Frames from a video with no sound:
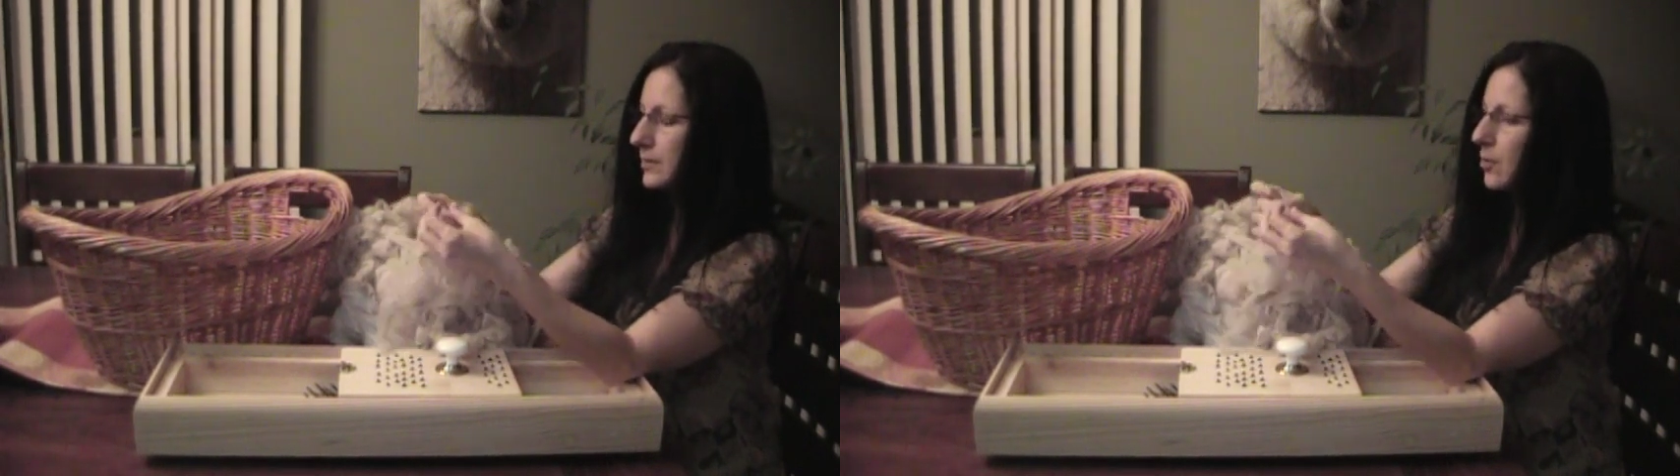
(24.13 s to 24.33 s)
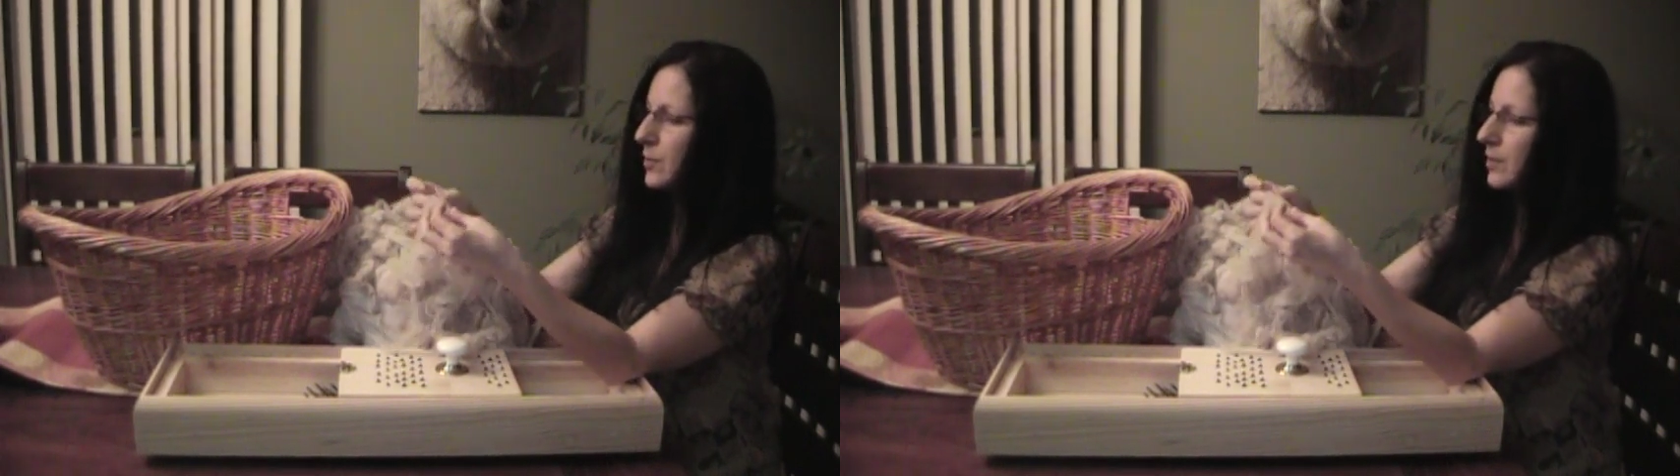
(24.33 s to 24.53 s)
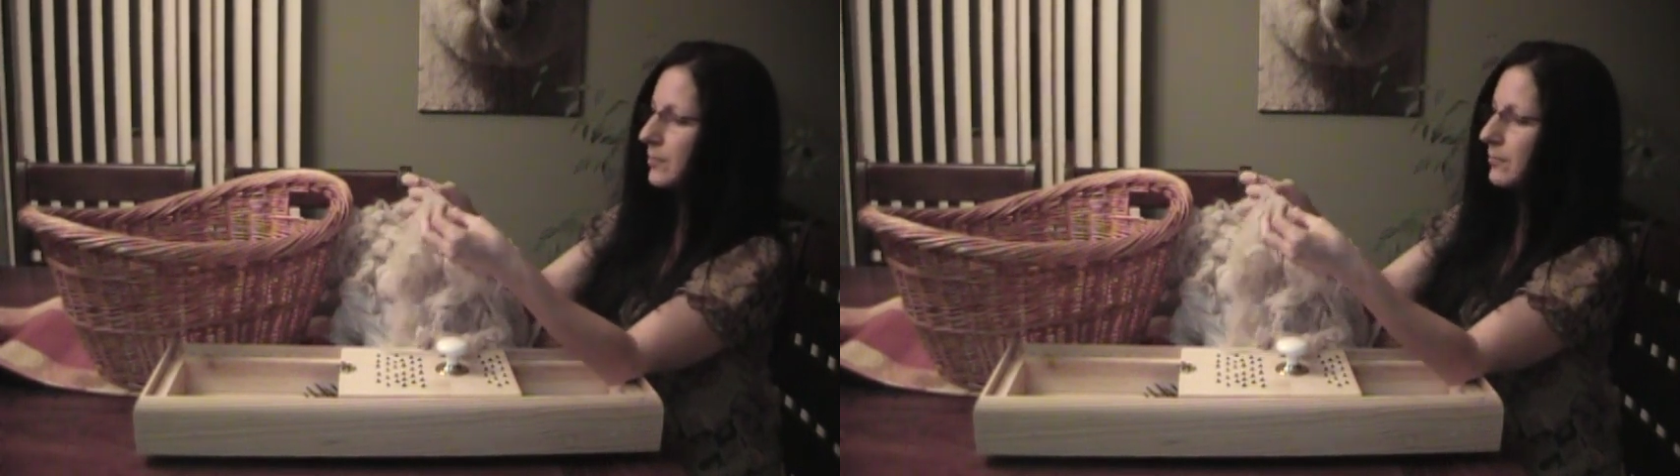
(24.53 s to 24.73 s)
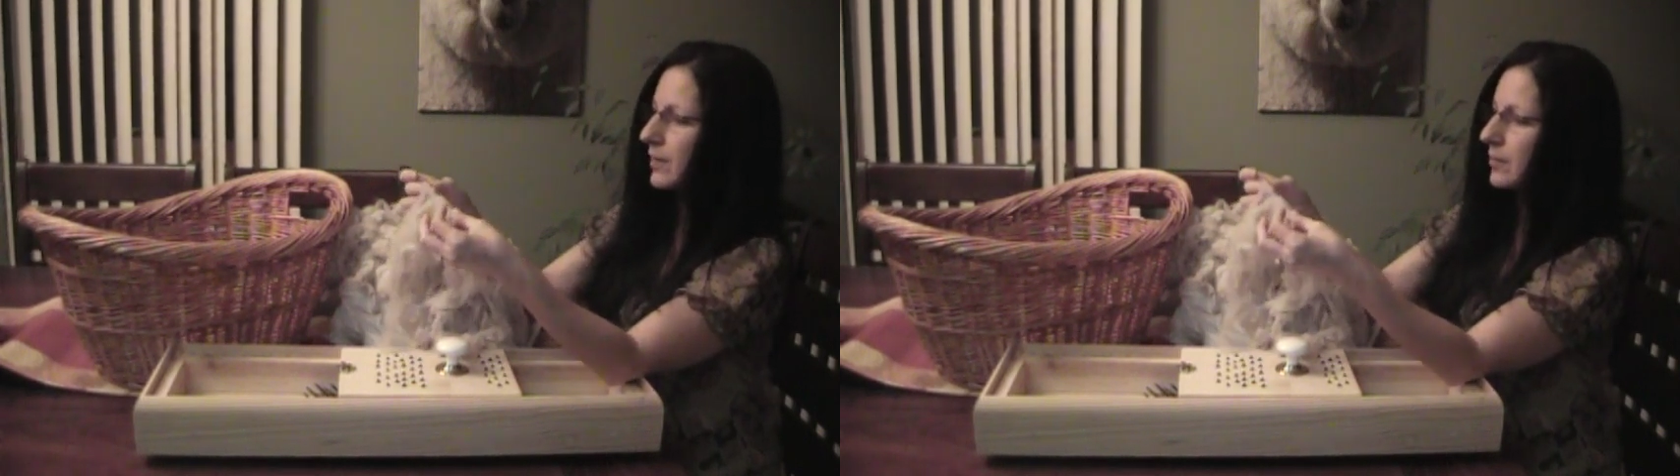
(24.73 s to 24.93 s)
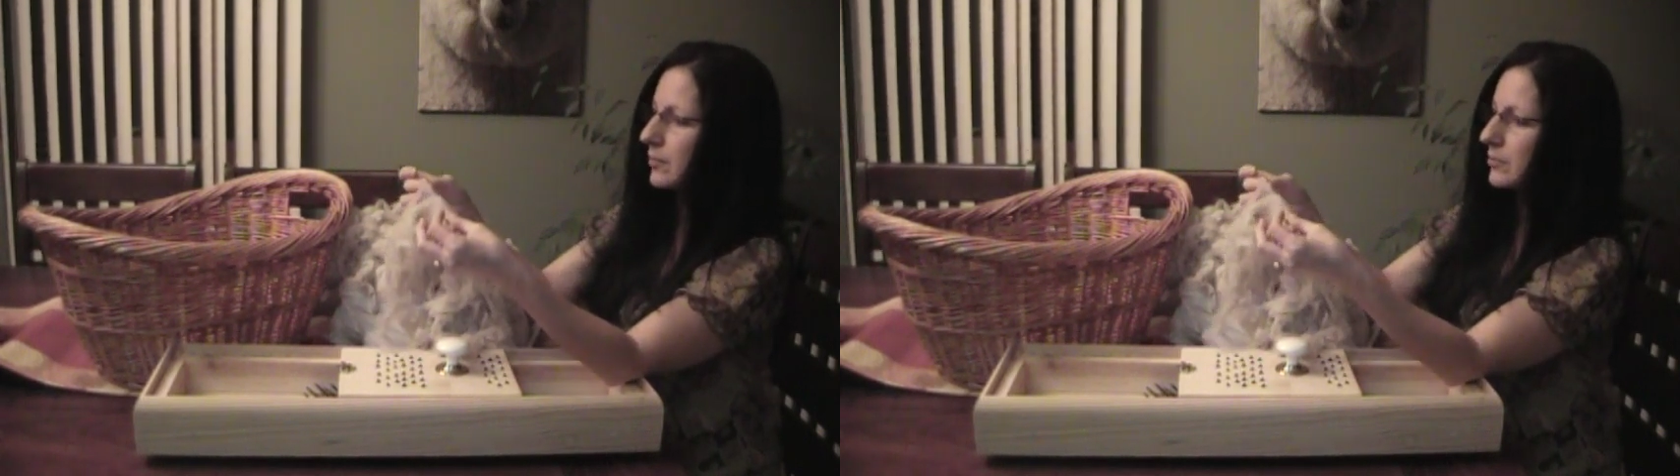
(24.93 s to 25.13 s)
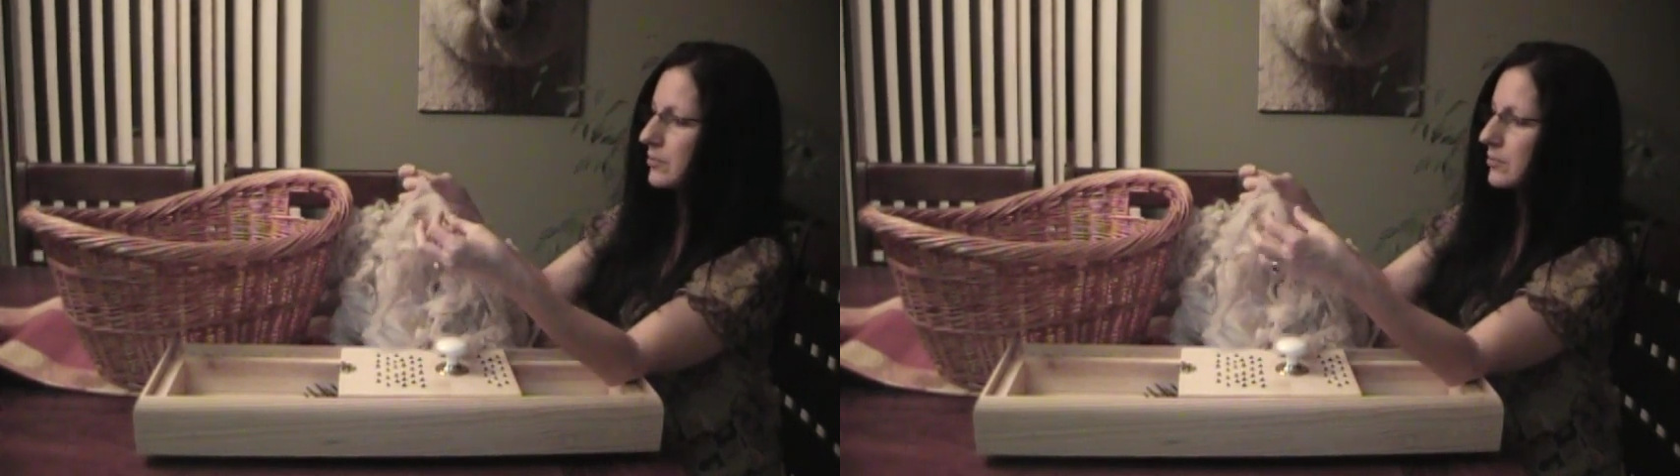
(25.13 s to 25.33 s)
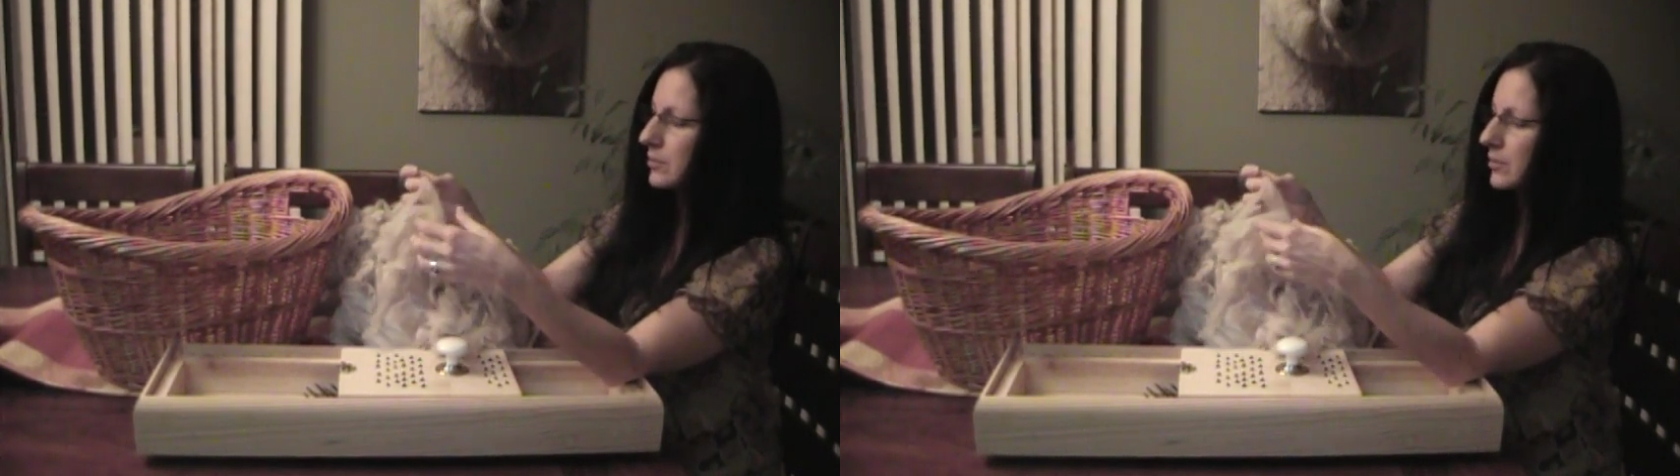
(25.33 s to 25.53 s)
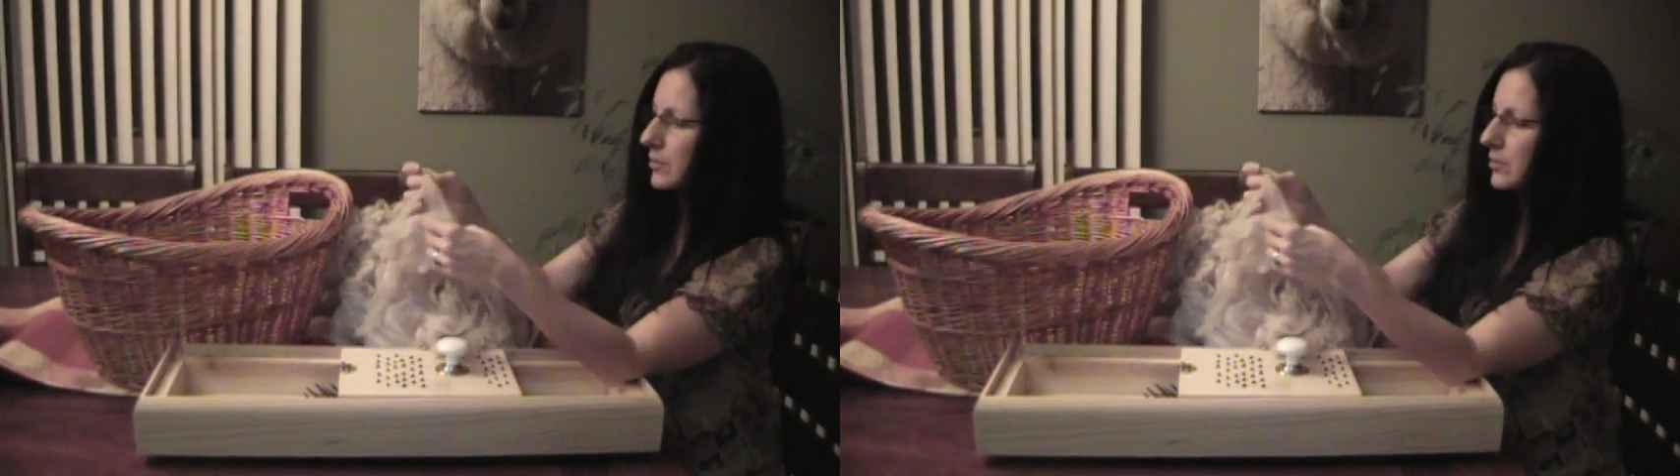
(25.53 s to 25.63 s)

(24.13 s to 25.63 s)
the fibers.